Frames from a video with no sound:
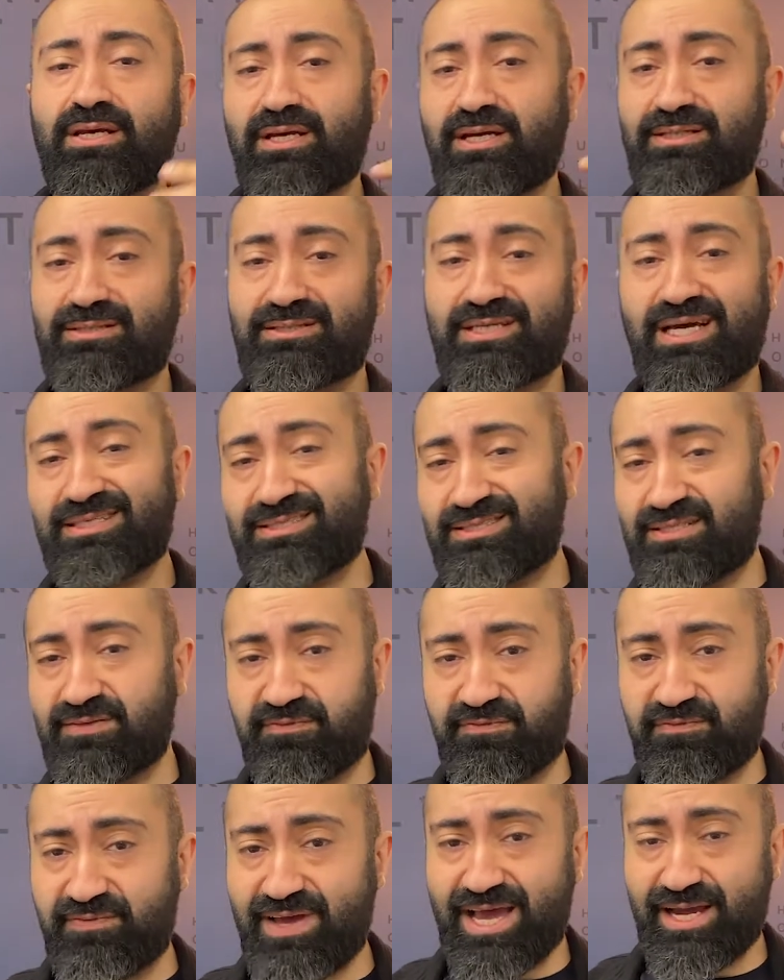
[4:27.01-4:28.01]
and that's the
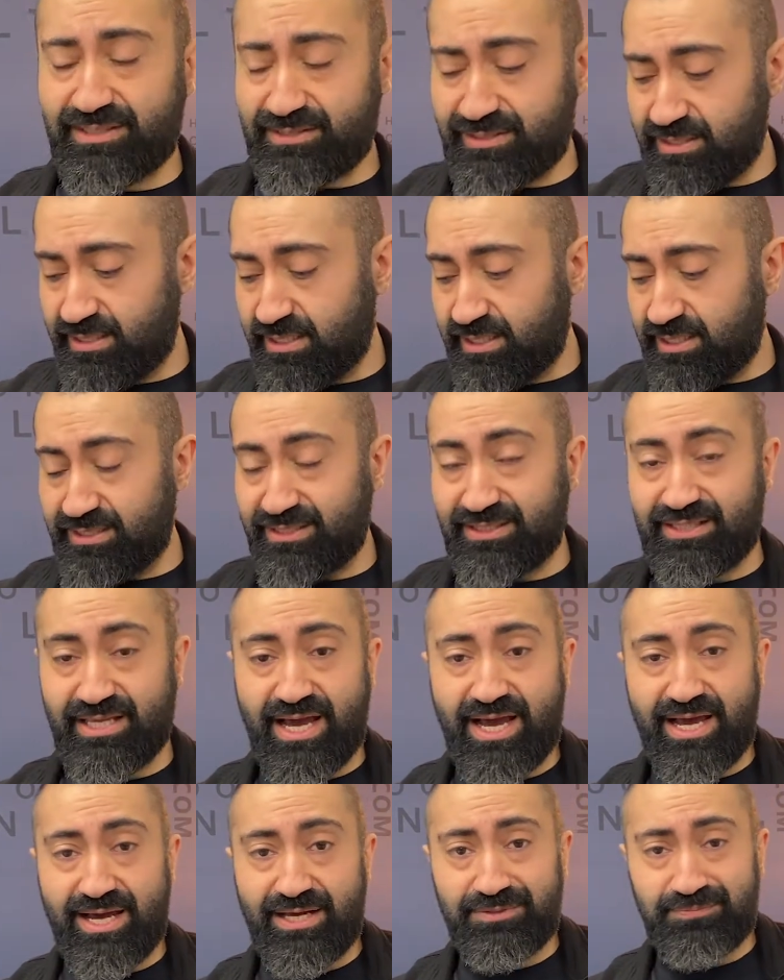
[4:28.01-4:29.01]
fact
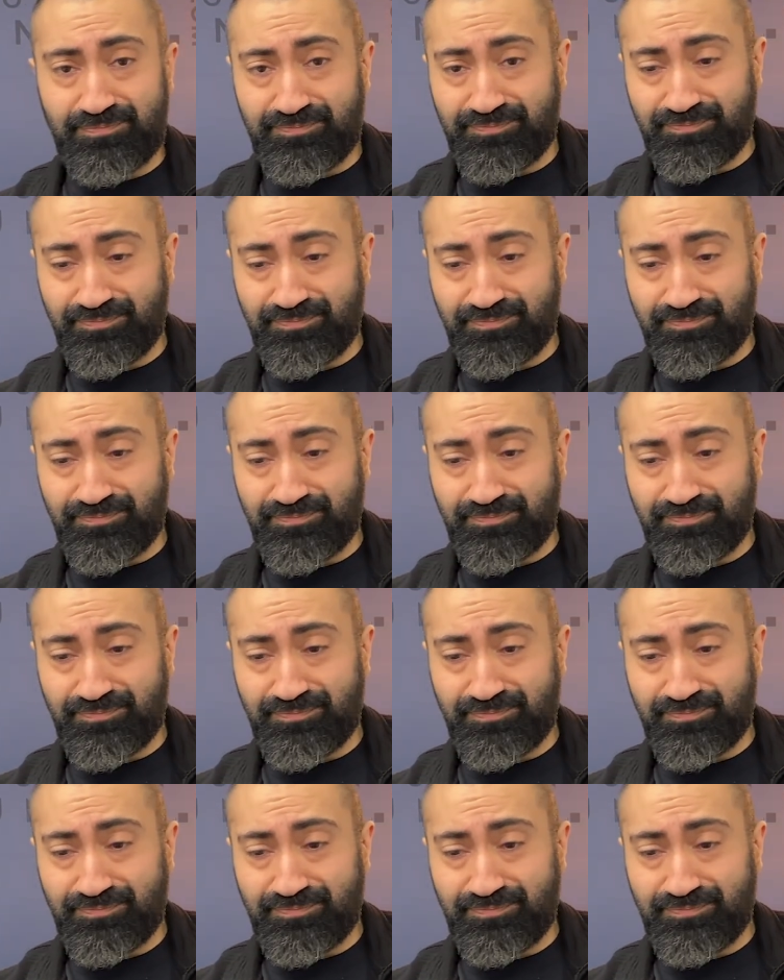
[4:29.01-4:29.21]
that